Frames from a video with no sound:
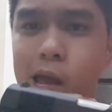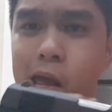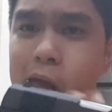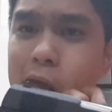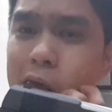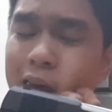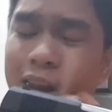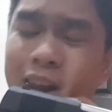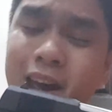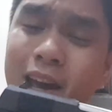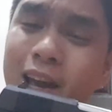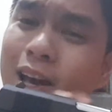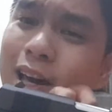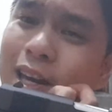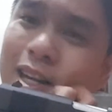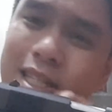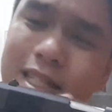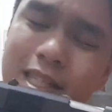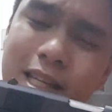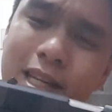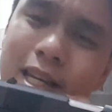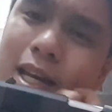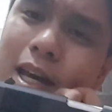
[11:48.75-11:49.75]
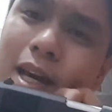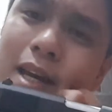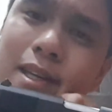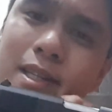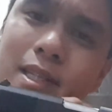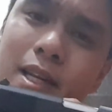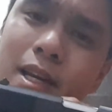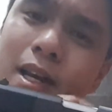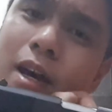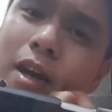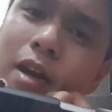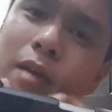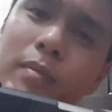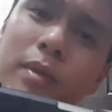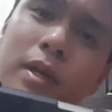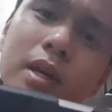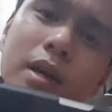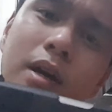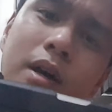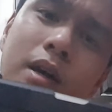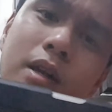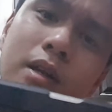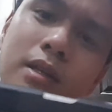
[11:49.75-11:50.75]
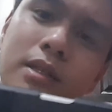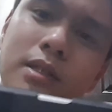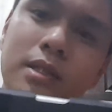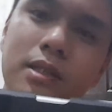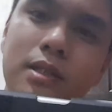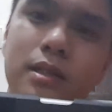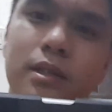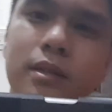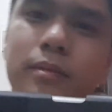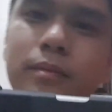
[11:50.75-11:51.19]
and I gotta say, guys, I gotta be honest.